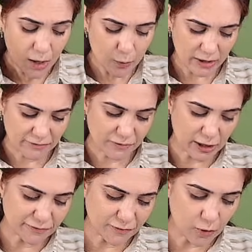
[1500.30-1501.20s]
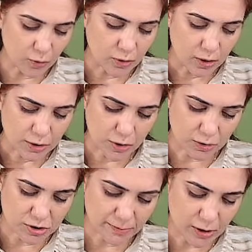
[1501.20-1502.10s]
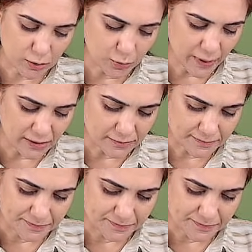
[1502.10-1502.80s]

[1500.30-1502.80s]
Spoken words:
144 talks about when